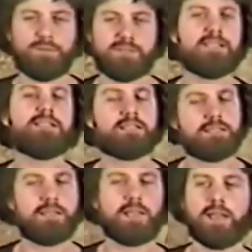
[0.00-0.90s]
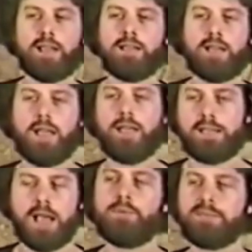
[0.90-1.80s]
a musician, and I all I
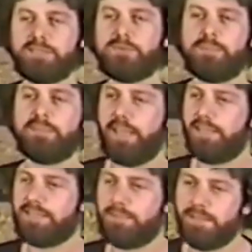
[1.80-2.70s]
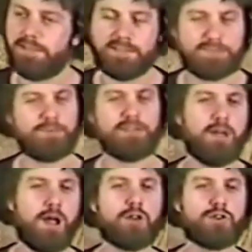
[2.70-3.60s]
got was this reputation of being this really
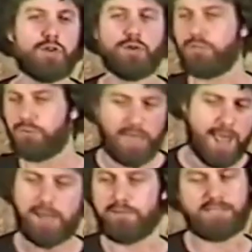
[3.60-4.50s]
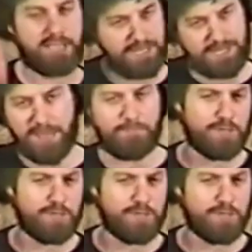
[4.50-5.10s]
hard-nosed, you can't skinny dip,